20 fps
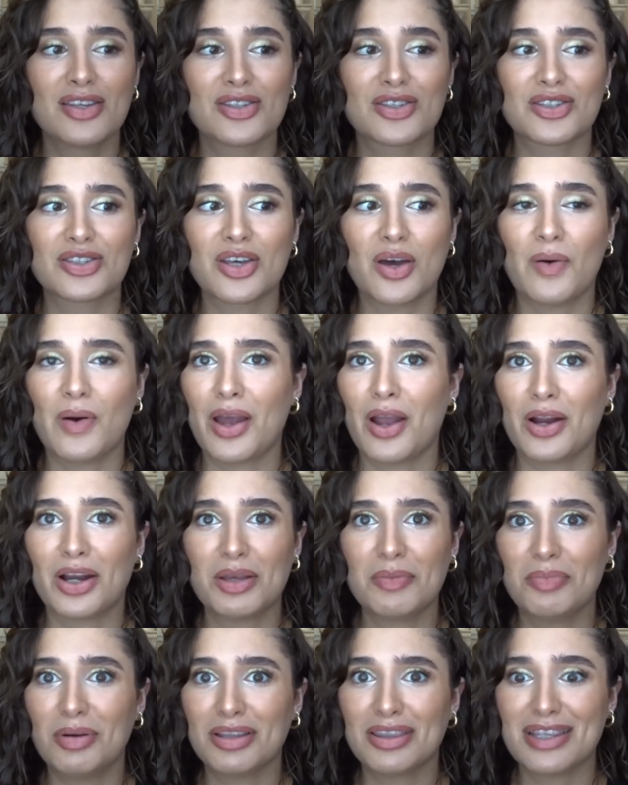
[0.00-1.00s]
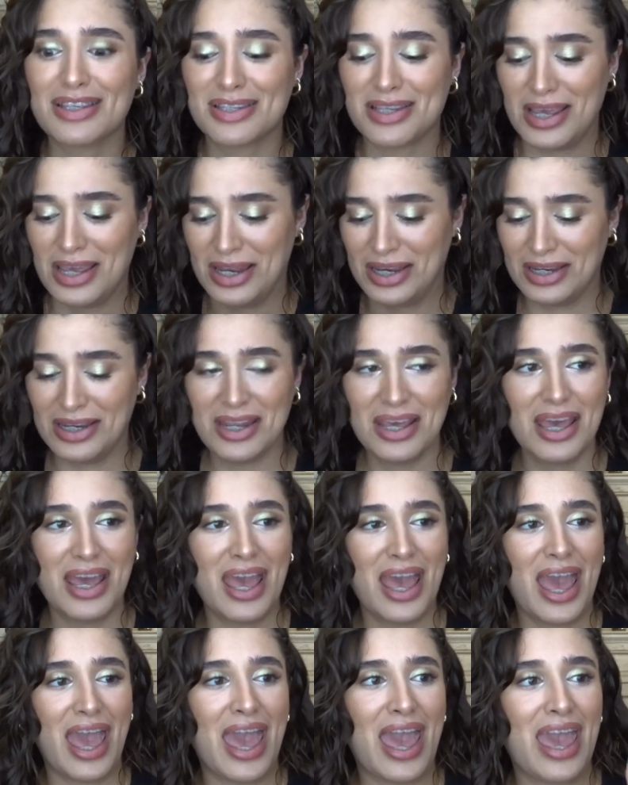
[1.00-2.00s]
So I already put this in.
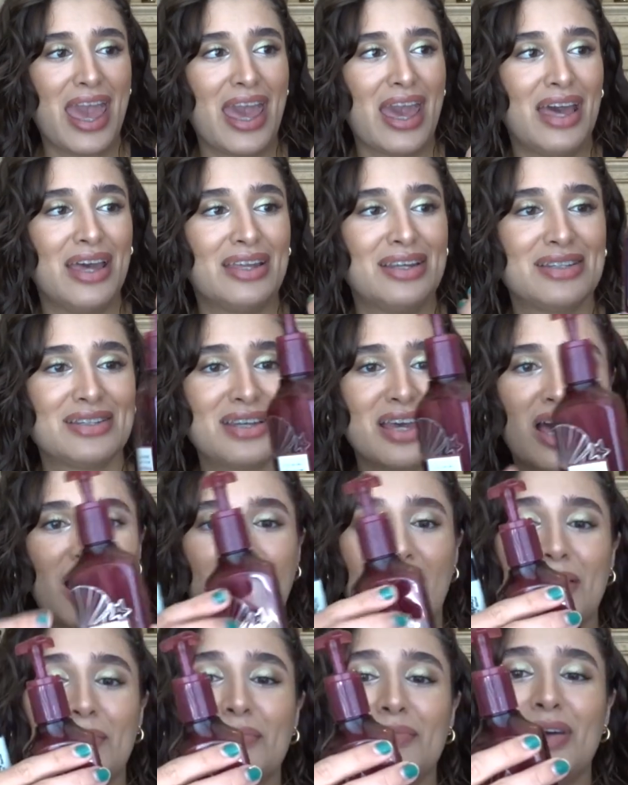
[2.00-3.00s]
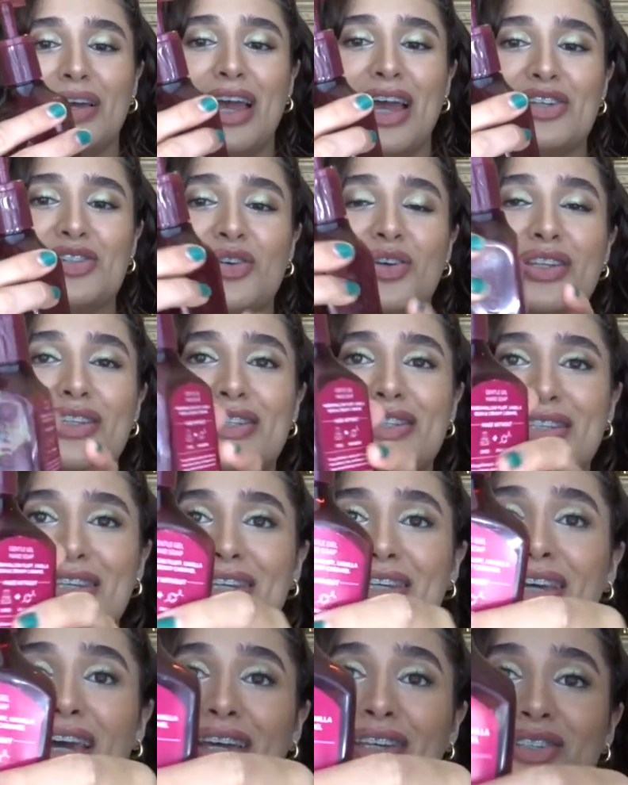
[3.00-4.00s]
And um, as you can
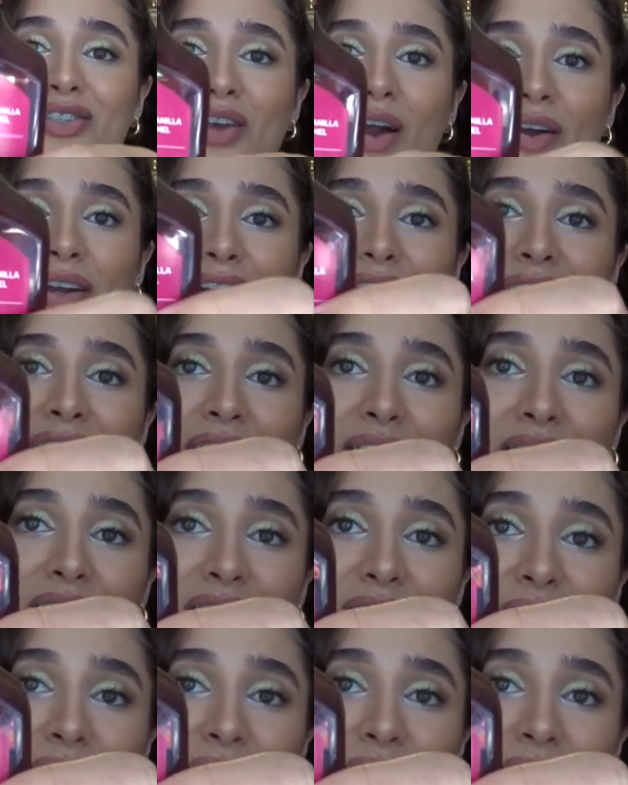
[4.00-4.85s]
see, I started it out at